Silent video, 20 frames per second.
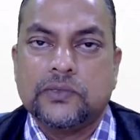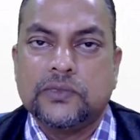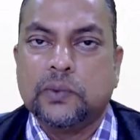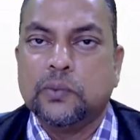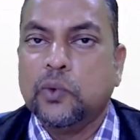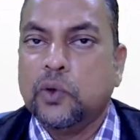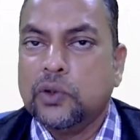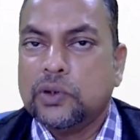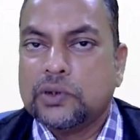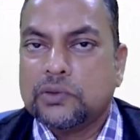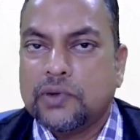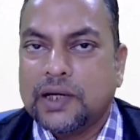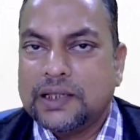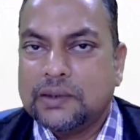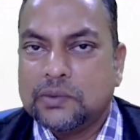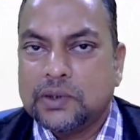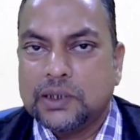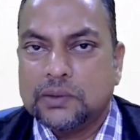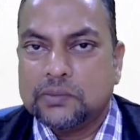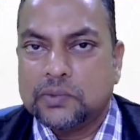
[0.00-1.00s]
the most
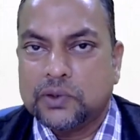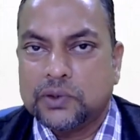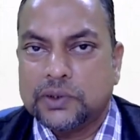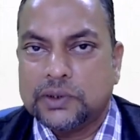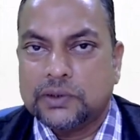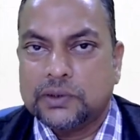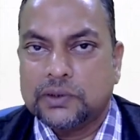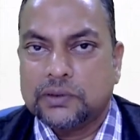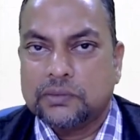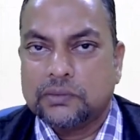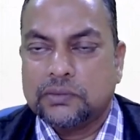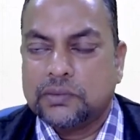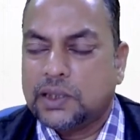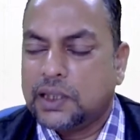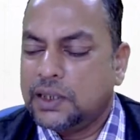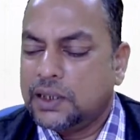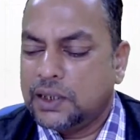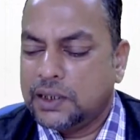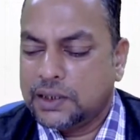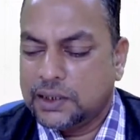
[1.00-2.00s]
valuable employees.
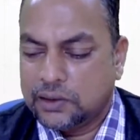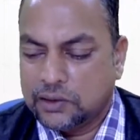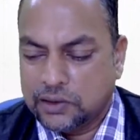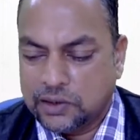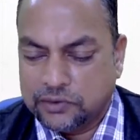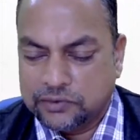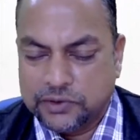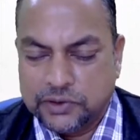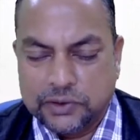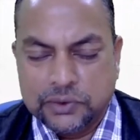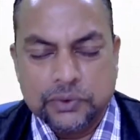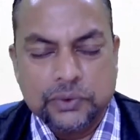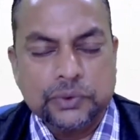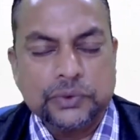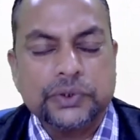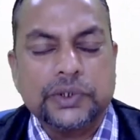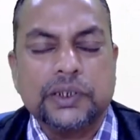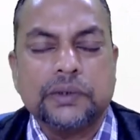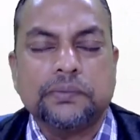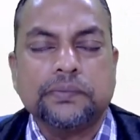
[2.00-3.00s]
I cannot afford to
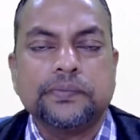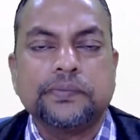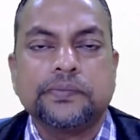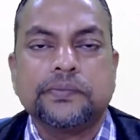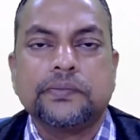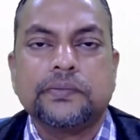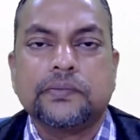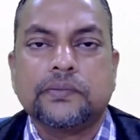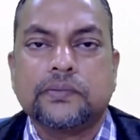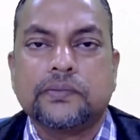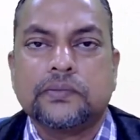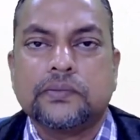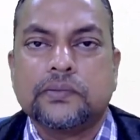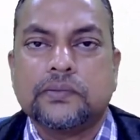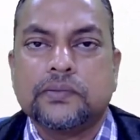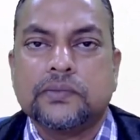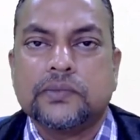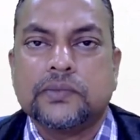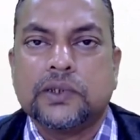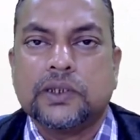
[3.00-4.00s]
lose them.
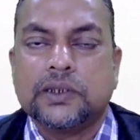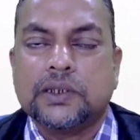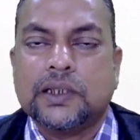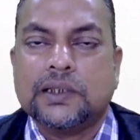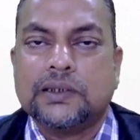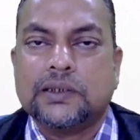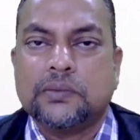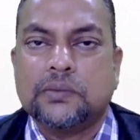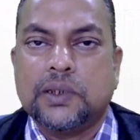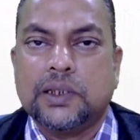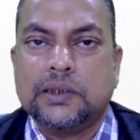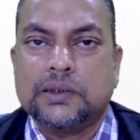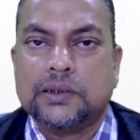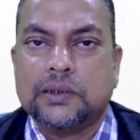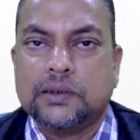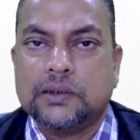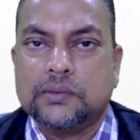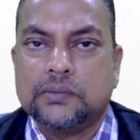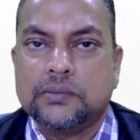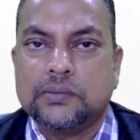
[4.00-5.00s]
It's as simple
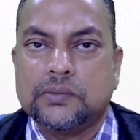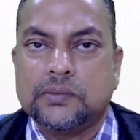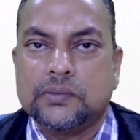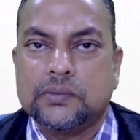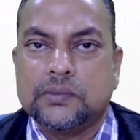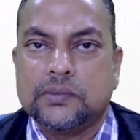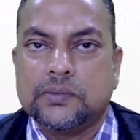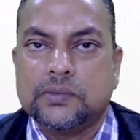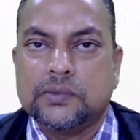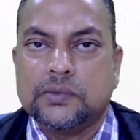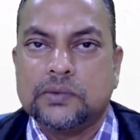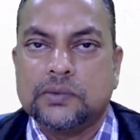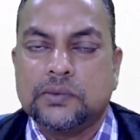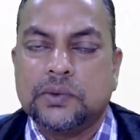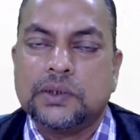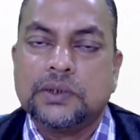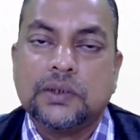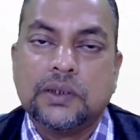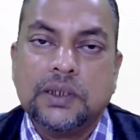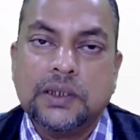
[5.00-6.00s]
as that.
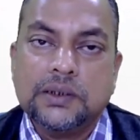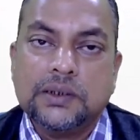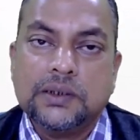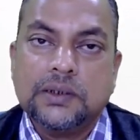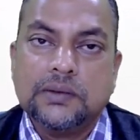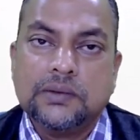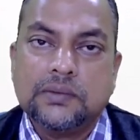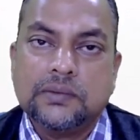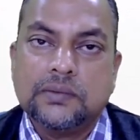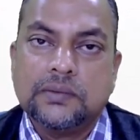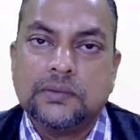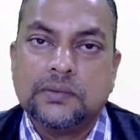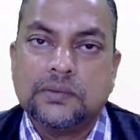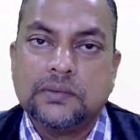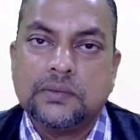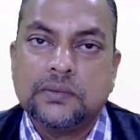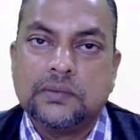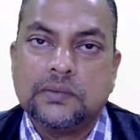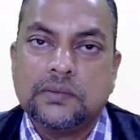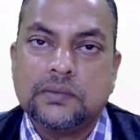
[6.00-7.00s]
What's the reason?
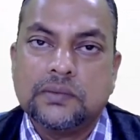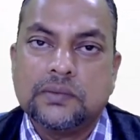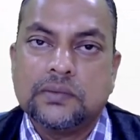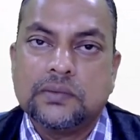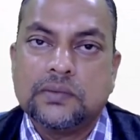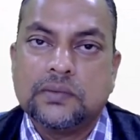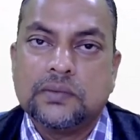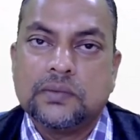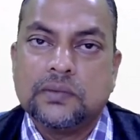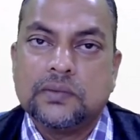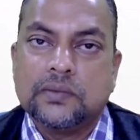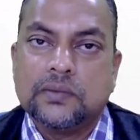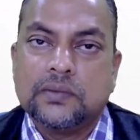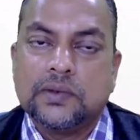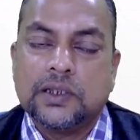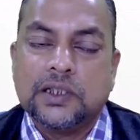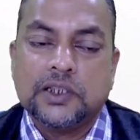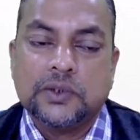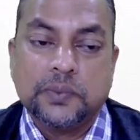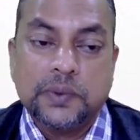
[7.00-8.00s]

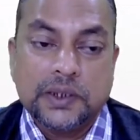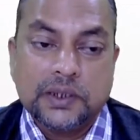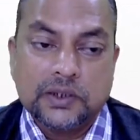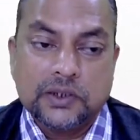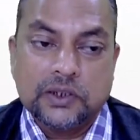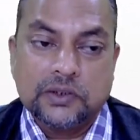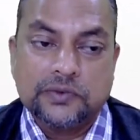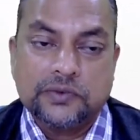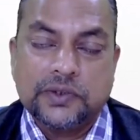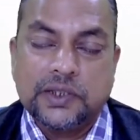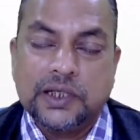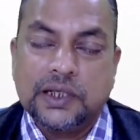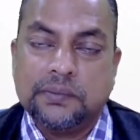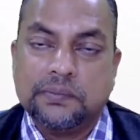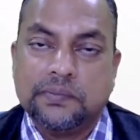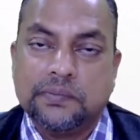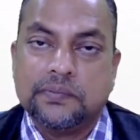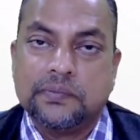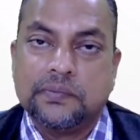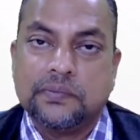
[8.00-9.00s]
It is because of
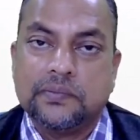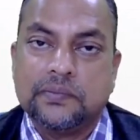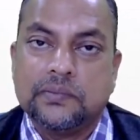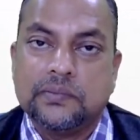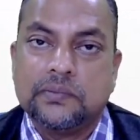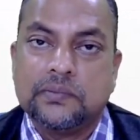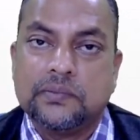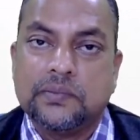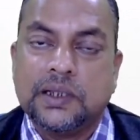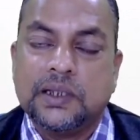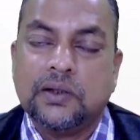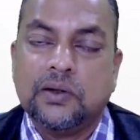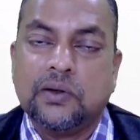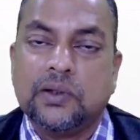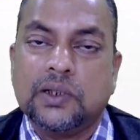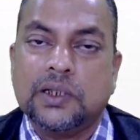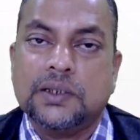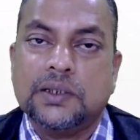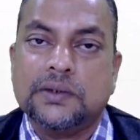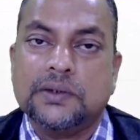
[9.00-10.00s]
them my
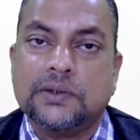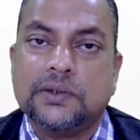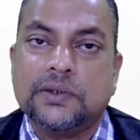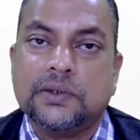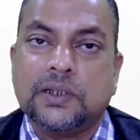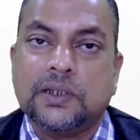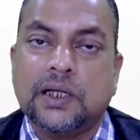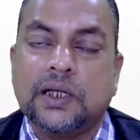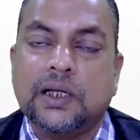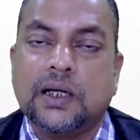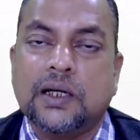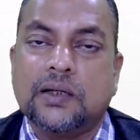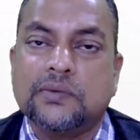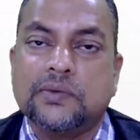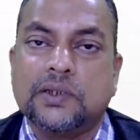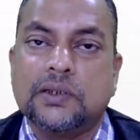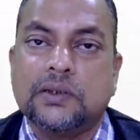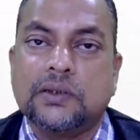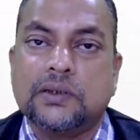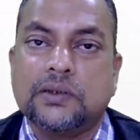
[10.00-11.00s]
organization can
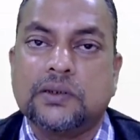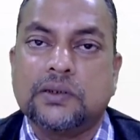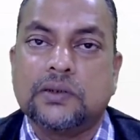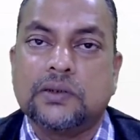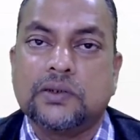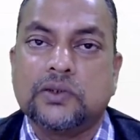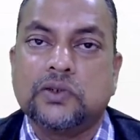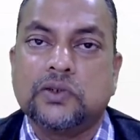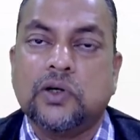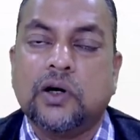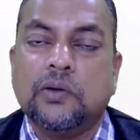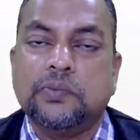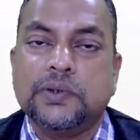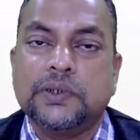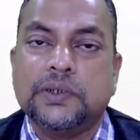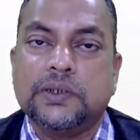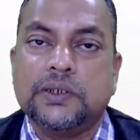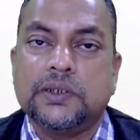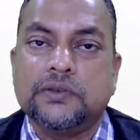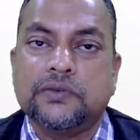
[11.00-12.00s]
have this
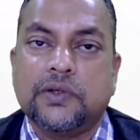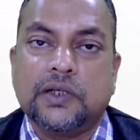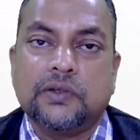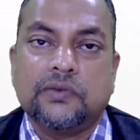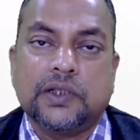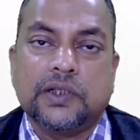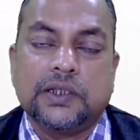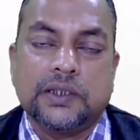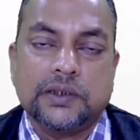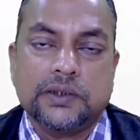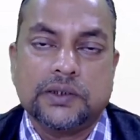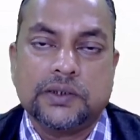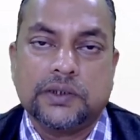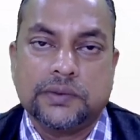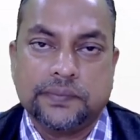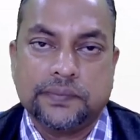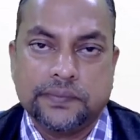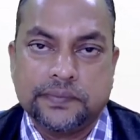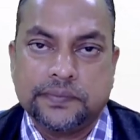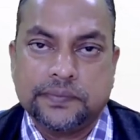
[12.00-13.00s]
competitive
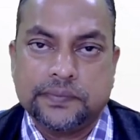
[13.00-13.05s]
advantage.